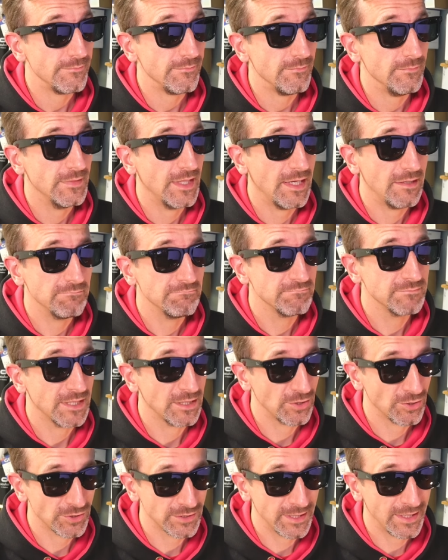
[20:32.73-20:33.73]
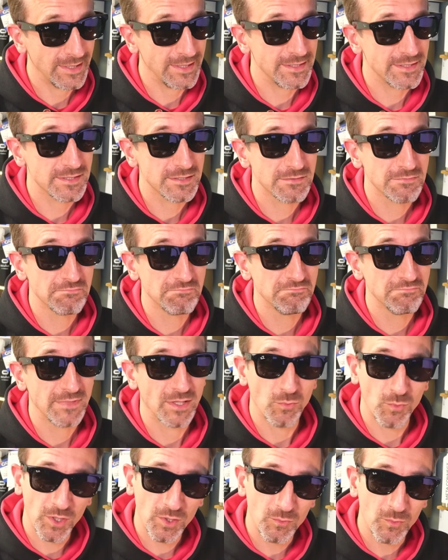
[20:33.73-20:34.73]
yeah, they look nice. They
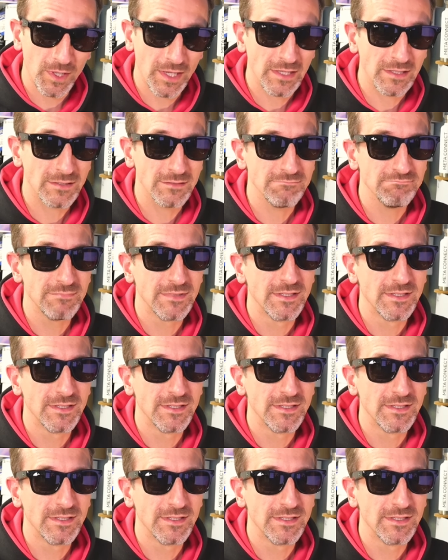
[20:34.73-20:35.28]
work well.